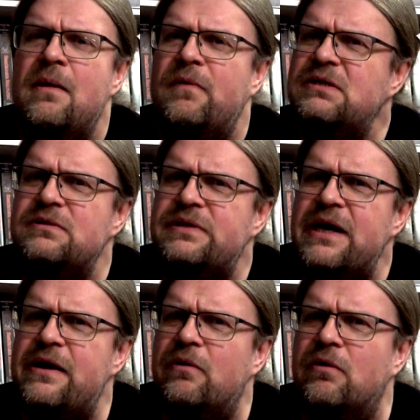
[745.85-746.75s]
wasn't
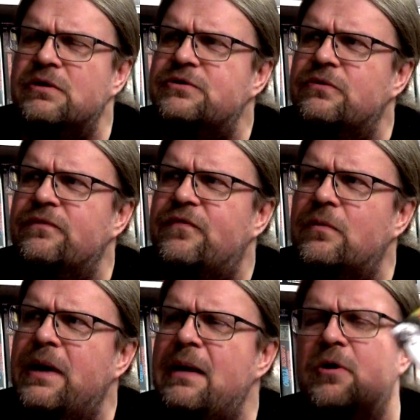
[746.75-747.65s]
they also
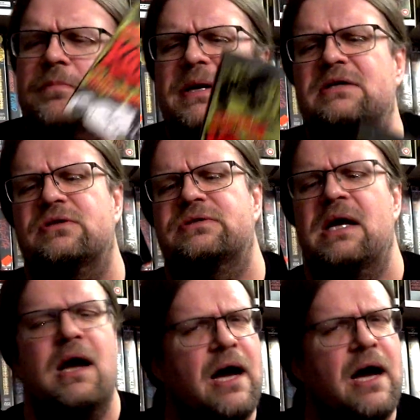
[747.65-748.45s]
from Hammer Pictures?